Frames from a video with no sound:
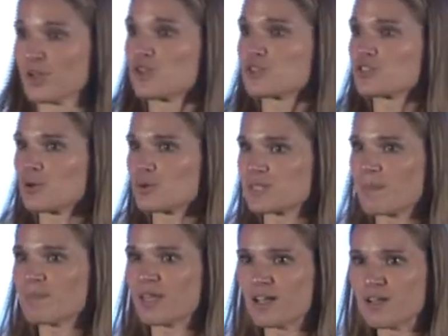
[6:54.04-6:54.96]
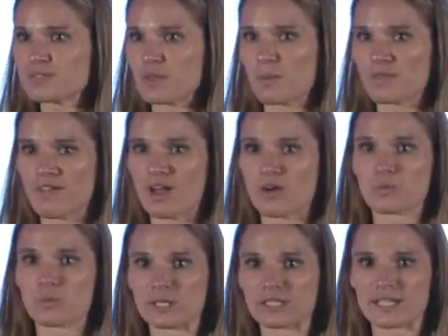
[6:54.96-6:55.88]
So something else that we
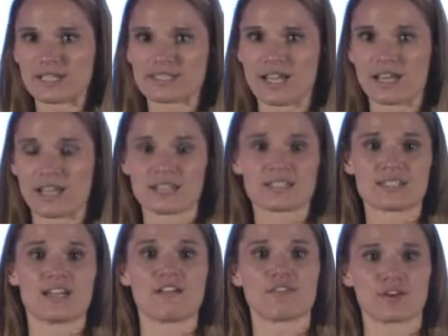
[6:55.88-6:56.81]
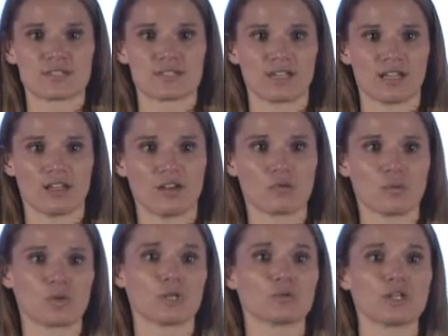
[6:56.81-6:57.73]
found really exciting is the diversity of
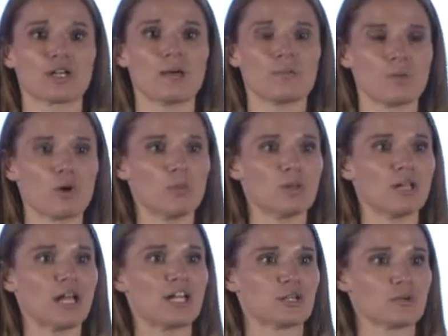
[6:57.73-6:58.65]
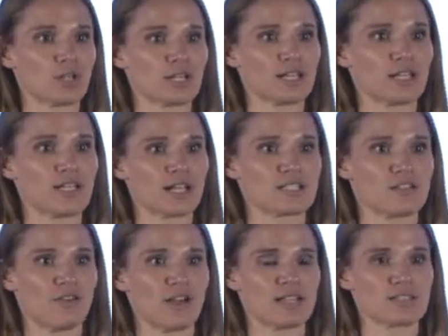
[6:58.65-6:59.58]
when you look at mobile and you look at connected
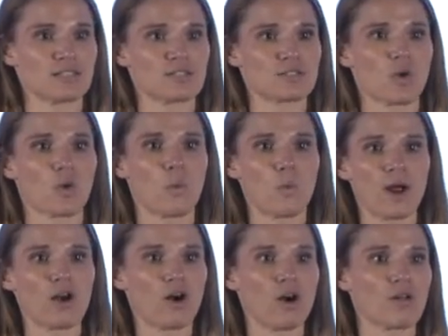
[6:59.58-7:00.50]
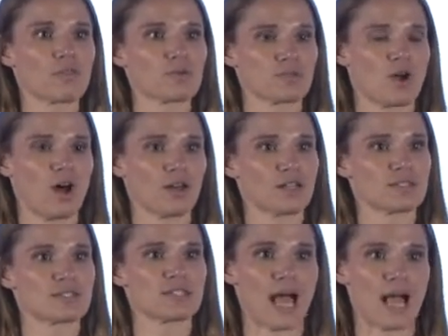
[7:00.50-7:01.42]
devices, where are those
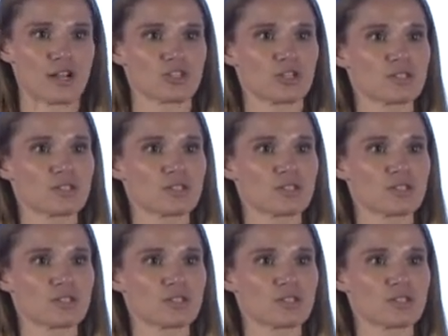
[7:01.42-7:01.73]
audiences actually